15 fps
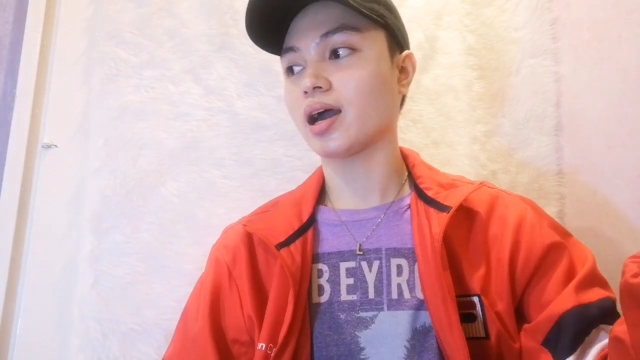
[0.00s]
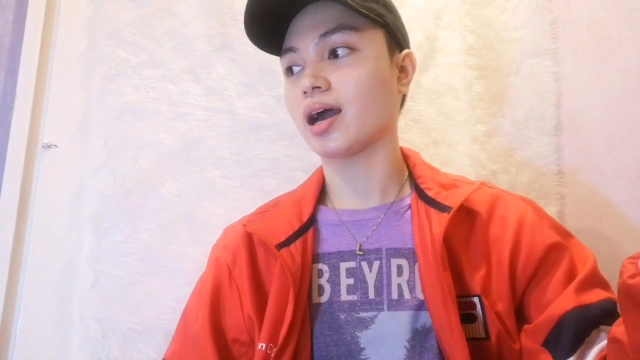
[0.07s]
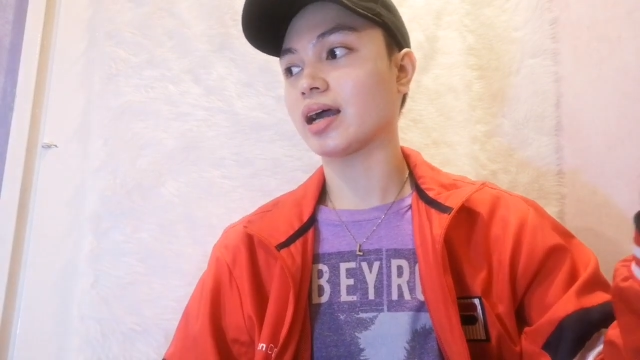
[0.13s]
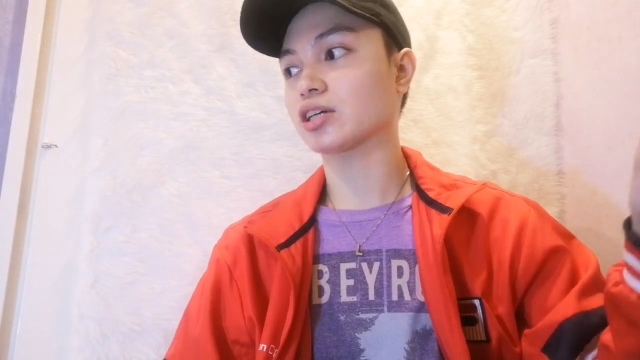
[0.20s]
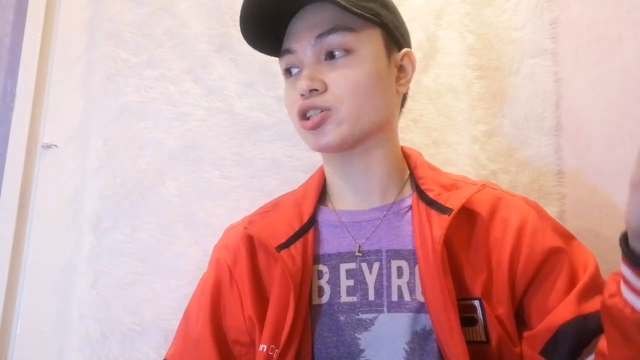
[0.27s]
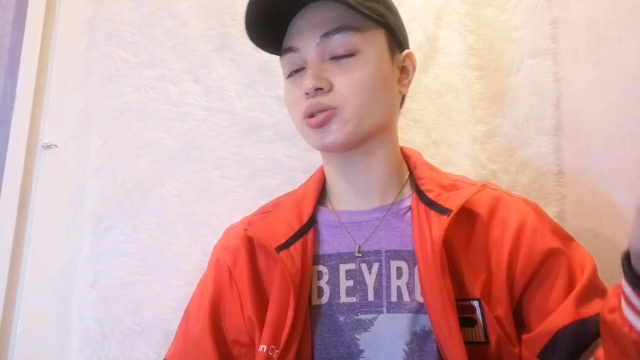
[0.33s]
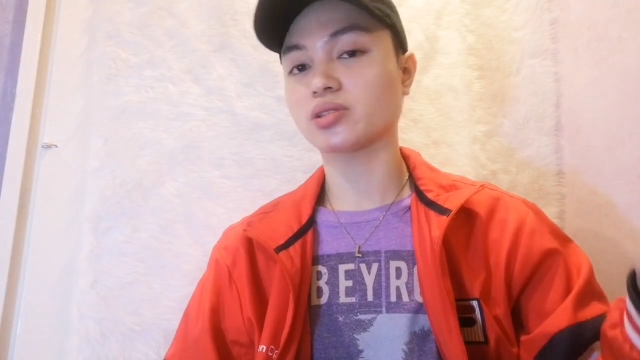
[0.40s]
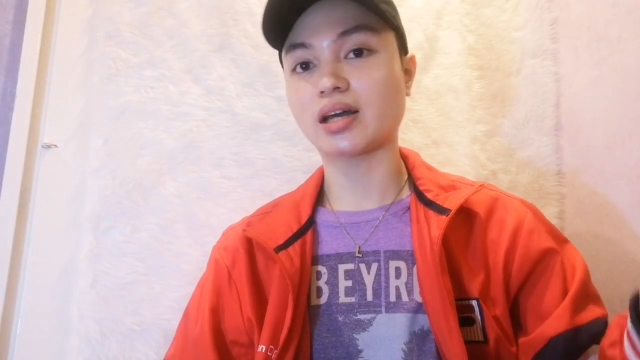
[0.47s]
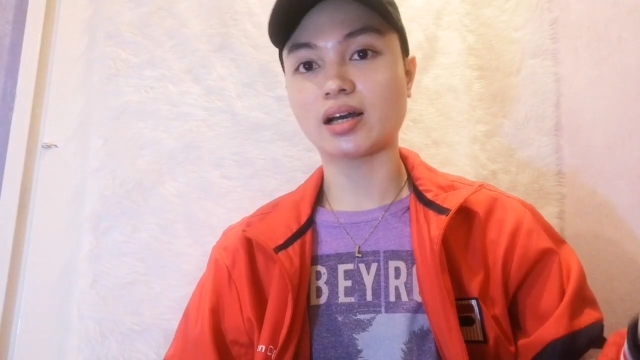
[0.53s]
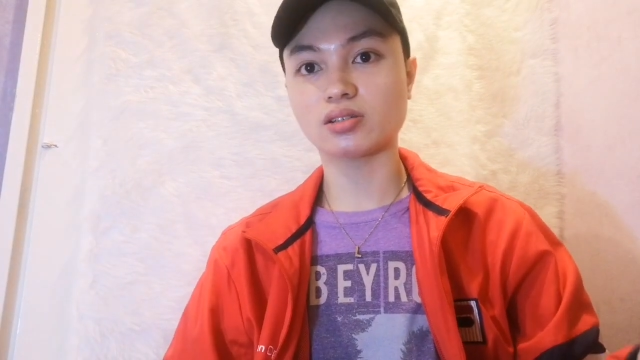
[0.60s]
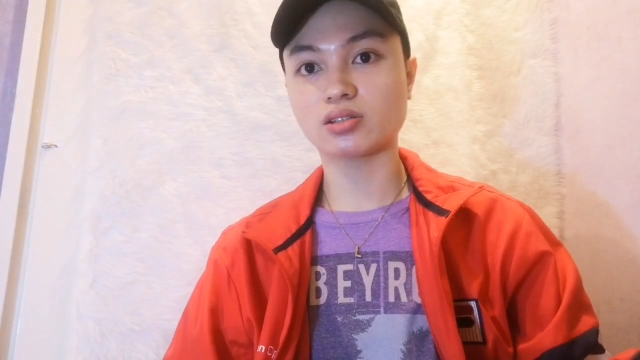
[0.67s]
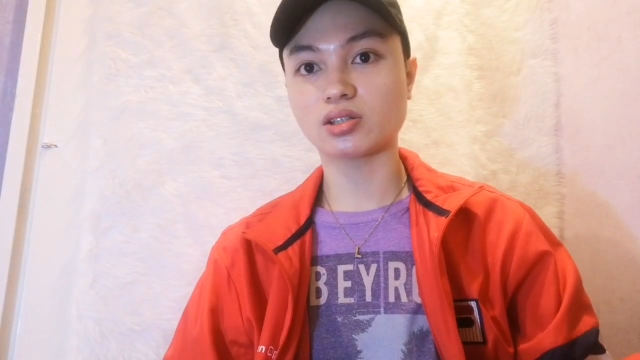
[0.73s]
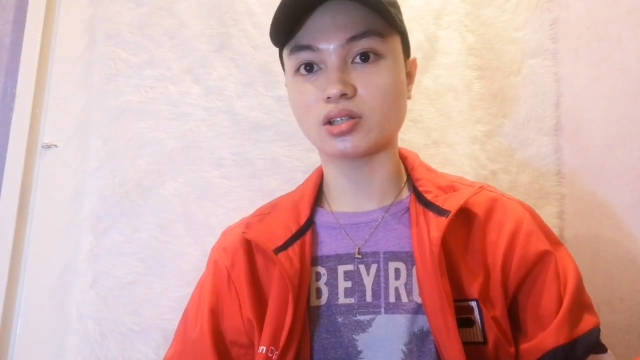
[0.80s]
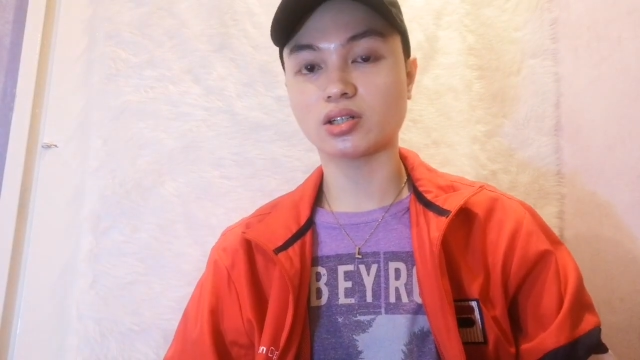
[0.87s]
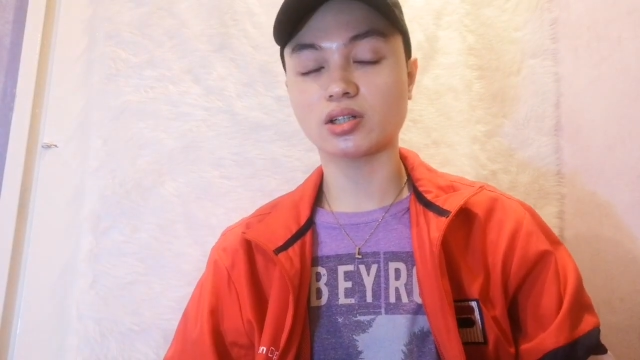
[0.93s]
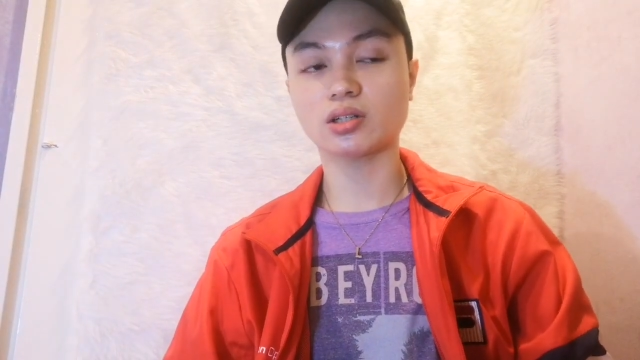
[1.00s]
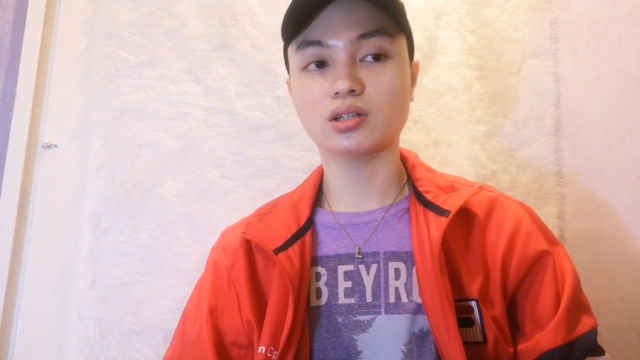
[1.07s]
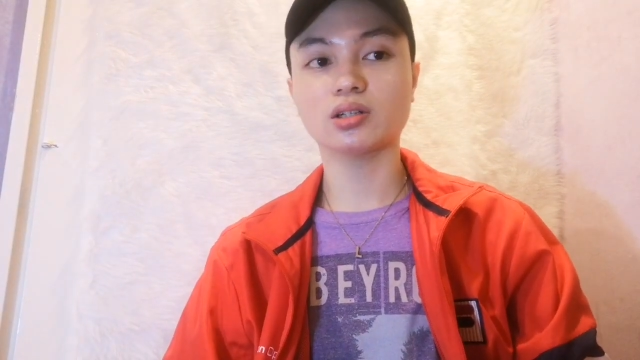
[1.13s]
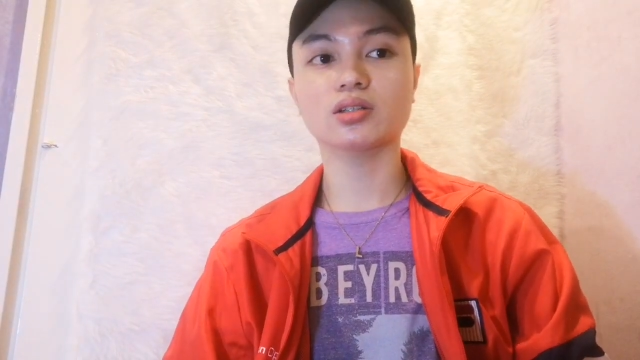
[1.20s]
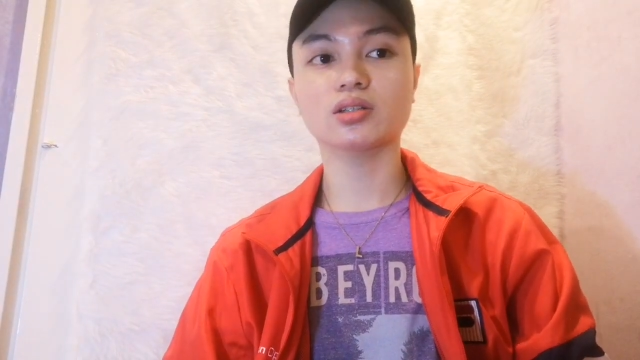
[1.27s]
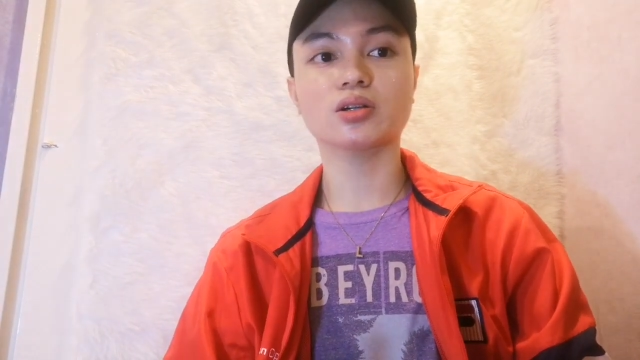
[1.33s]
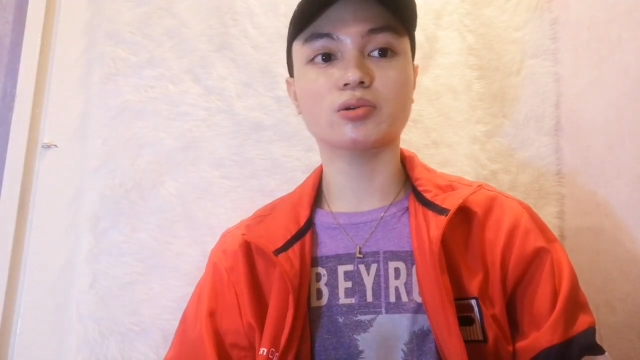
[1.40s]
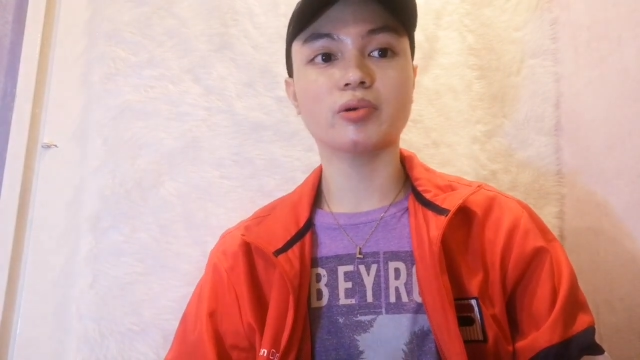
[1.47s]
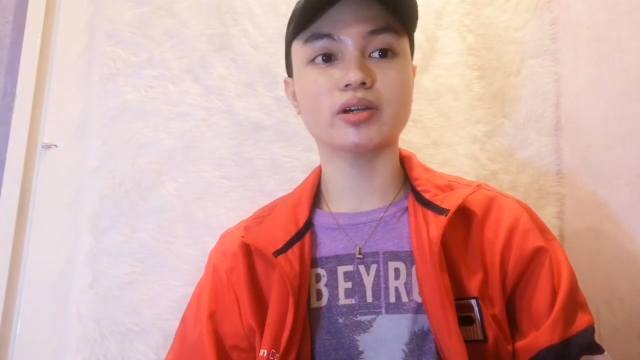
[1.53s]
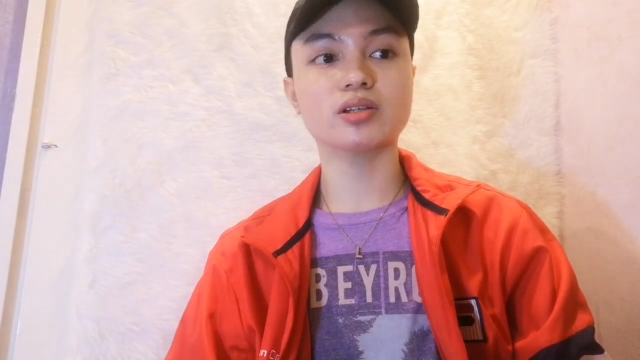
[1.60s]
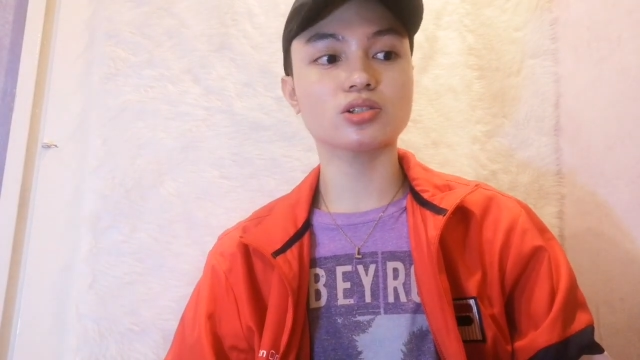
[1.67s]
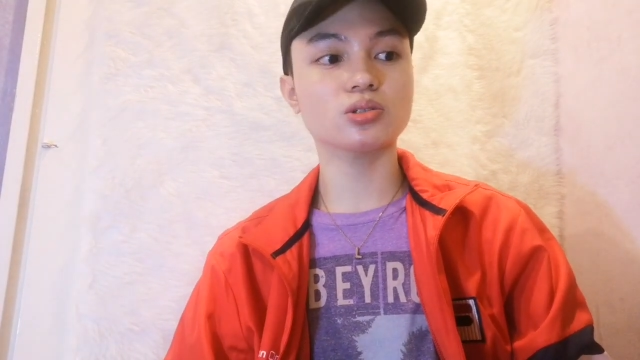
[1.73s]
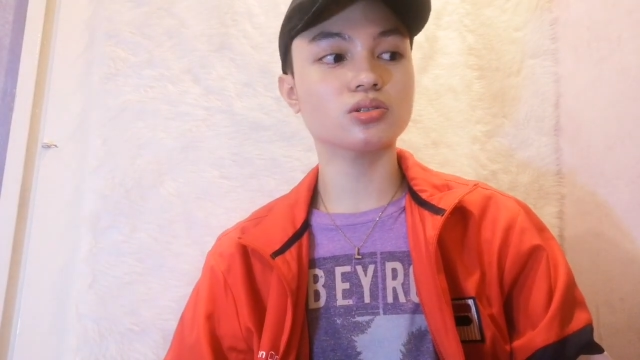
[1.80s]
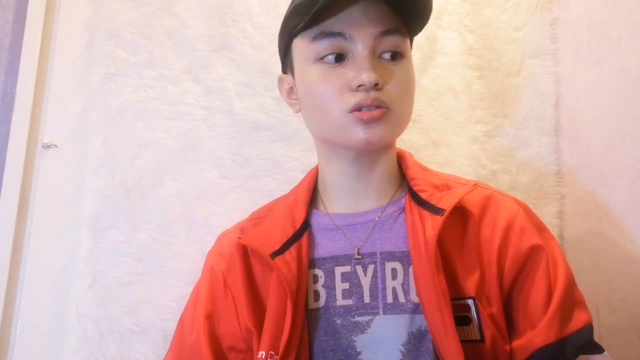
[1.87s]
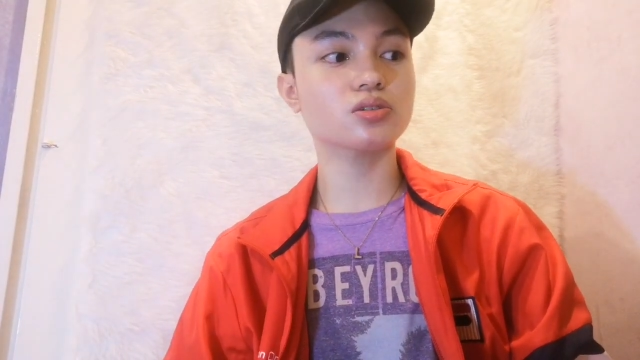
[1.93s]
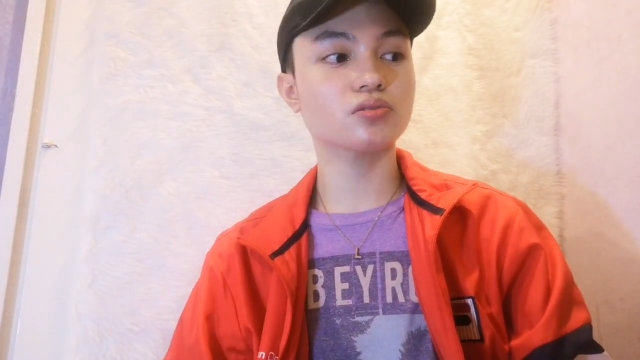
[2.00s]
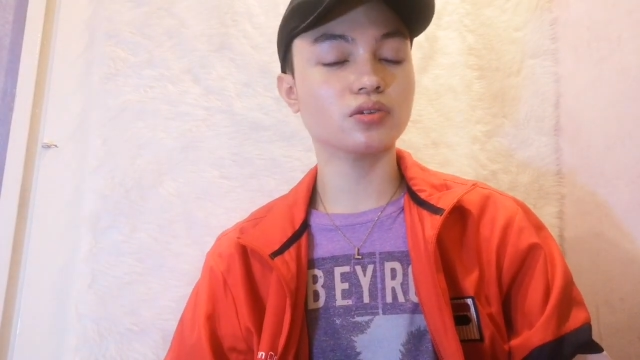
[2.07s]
I should answer the questions